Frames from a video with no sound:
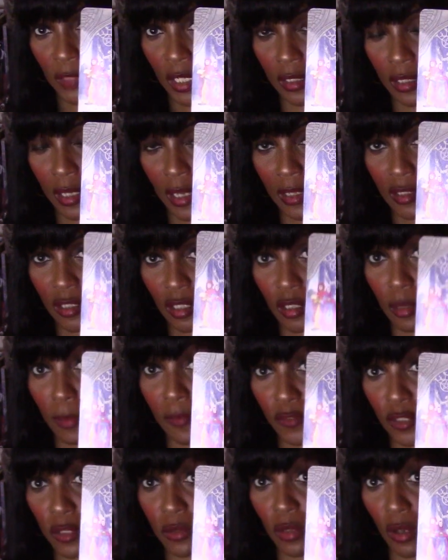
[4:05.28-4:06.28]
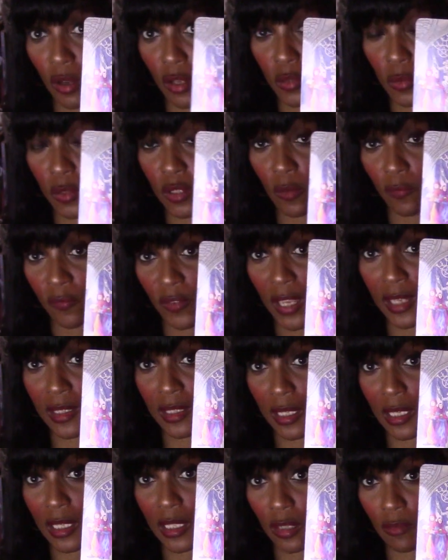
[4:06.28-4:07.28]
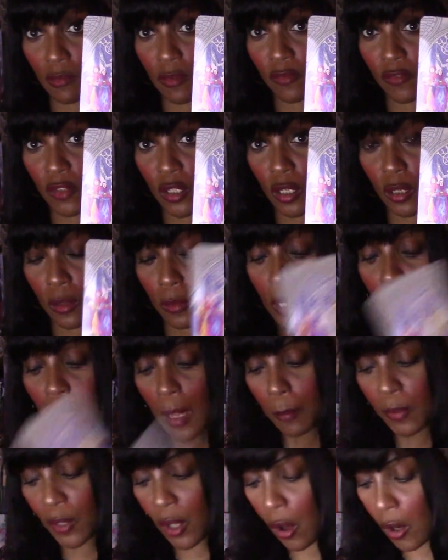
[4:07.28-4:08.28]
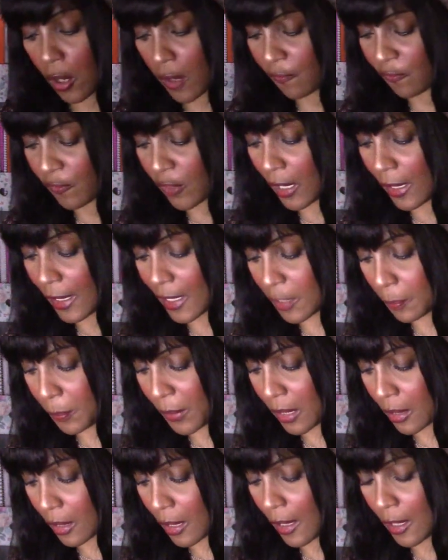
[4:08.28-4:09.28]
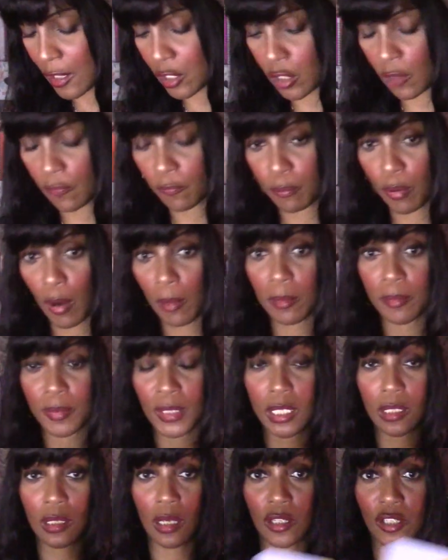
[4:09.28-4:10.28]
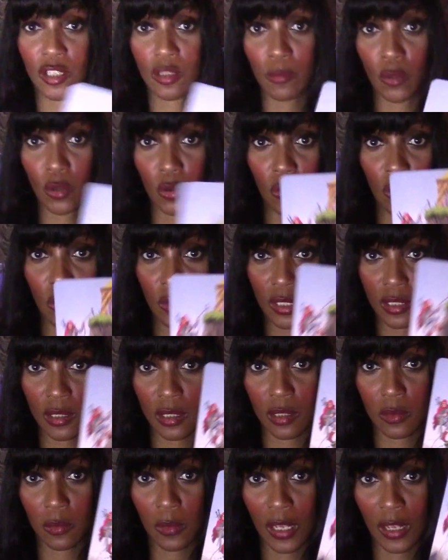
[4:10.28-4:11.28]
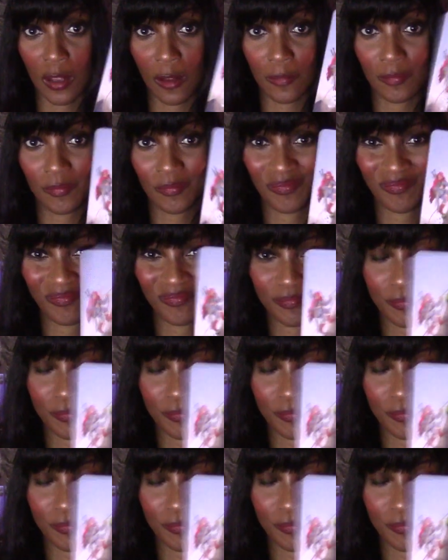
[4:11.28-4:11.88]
Okay, so some of you guys, what you're facing is a review. But I feel it's because you've probably cut some corners as well.